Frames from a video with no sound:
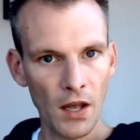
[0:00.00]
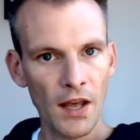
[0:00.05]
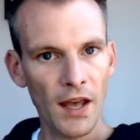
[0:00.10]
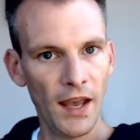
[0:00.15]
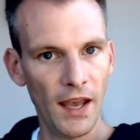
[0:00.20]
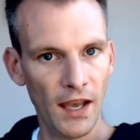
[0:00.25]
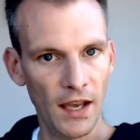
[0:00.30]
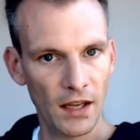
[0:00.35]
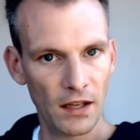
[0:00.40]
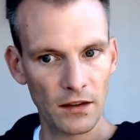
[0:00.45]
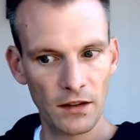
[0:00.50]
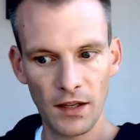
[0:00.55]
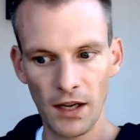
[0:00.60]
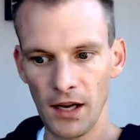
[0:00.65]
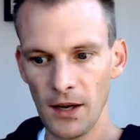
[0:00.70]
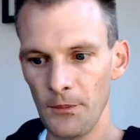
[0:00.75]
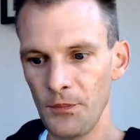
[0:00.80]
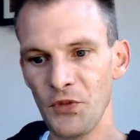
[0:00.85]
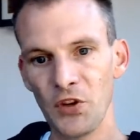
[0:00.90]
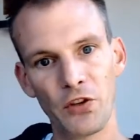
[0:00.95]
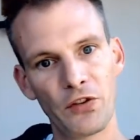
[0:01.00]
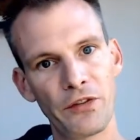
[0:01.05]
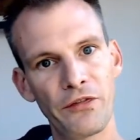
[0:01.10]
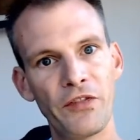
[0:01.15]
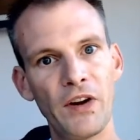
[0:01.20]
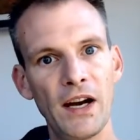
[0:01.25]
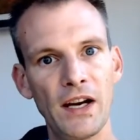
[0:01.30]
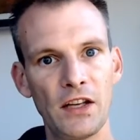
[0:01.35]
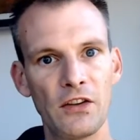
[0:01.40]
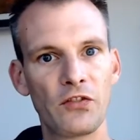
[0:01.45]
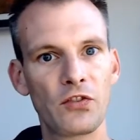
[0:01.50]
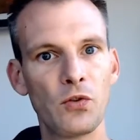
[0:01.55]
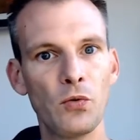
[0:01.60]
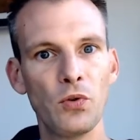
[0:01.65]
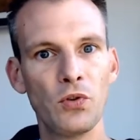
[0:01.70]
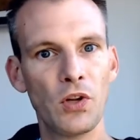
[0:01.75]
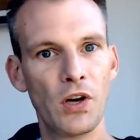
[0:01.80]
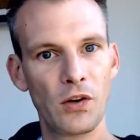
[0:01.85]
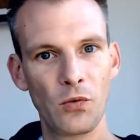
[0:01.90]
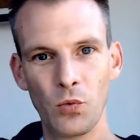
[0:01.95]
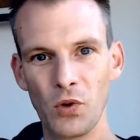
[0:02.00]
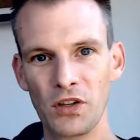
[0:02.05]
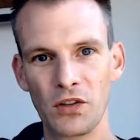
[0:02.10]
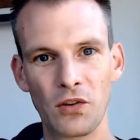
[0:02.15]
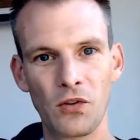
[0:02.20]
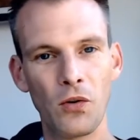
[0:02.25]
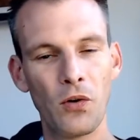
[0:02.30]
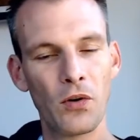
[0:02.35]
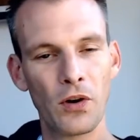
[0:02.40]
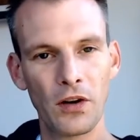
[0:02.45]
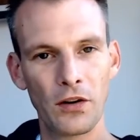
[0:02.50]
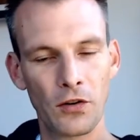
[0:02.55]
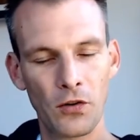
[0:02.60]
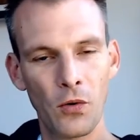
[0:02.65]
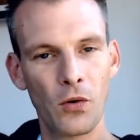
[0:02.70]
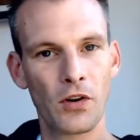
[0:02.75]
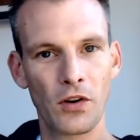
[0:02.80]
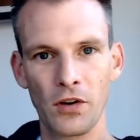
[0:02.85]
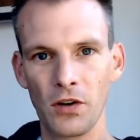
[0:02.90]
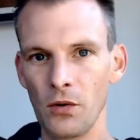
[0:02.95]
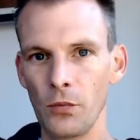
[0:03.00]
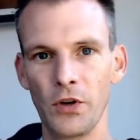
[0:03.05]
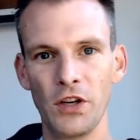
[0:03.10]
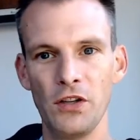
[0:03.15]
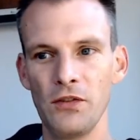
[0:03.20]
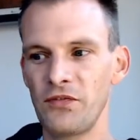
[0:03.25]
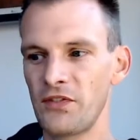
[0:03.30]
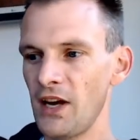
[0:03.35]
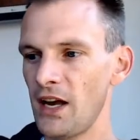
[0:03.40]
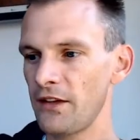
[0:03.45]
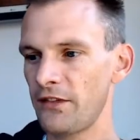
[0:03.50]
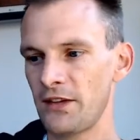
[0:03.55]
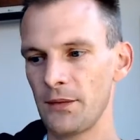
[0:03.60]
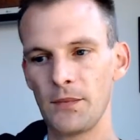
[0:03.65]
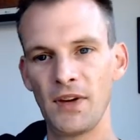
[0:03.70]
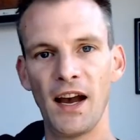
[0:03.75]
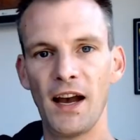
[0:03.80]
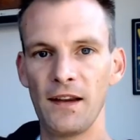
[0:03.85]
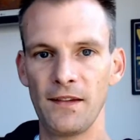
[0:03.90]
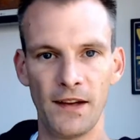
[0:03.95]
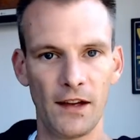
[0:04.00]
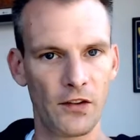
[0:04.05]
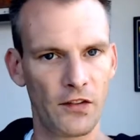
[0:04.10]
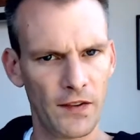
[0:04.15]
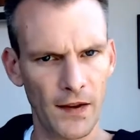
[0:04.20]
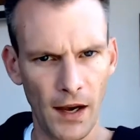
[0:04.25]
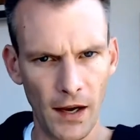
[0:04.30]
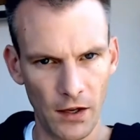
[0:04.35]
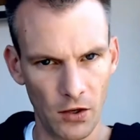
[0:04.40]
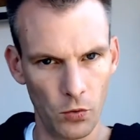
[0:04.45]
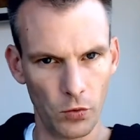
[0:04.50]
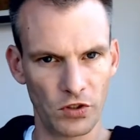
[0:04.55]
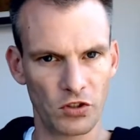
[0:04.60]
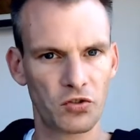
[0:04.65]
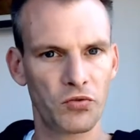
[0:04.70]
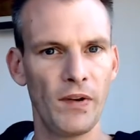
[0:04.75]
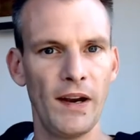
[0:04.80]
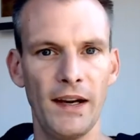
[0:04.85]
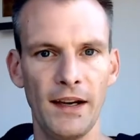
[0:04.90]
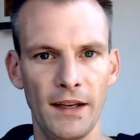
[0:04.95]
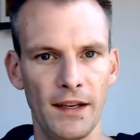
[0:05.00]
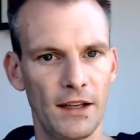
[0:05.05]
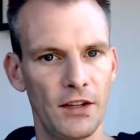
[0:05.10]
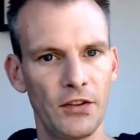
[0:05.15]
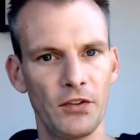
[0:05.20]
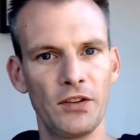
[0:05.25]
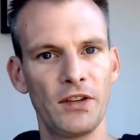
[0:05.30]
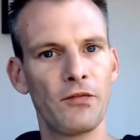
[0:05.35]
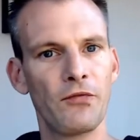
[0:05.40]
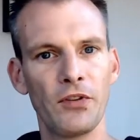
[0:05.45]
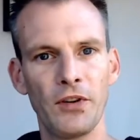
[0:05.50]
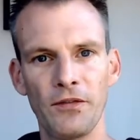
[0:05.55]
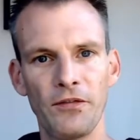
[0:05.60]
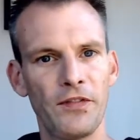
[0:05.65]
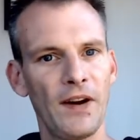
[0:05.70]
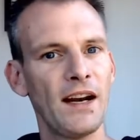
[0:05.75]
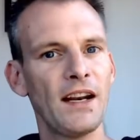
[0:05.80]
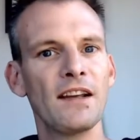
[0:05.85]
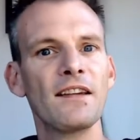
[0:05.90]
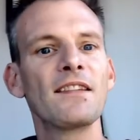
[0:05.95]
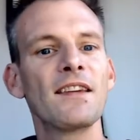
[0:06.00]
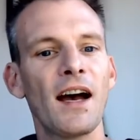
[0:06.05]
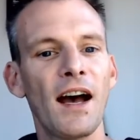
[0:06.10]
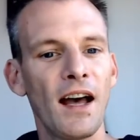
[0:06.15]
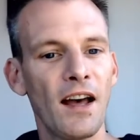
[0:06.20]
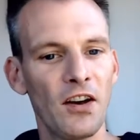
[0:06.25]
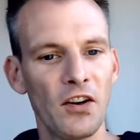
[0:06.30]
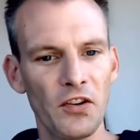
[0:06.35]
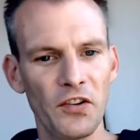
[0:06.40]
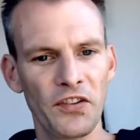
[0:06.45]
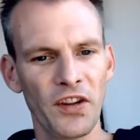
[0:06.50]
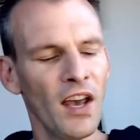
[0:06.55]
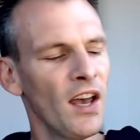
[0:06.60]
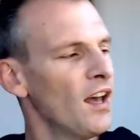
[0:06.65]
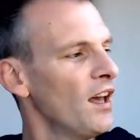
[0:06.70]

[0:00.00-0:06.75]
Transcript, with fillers: And um, there's a fighting school on one cor corner where you've got some guys outside who are training in the different fighting styles.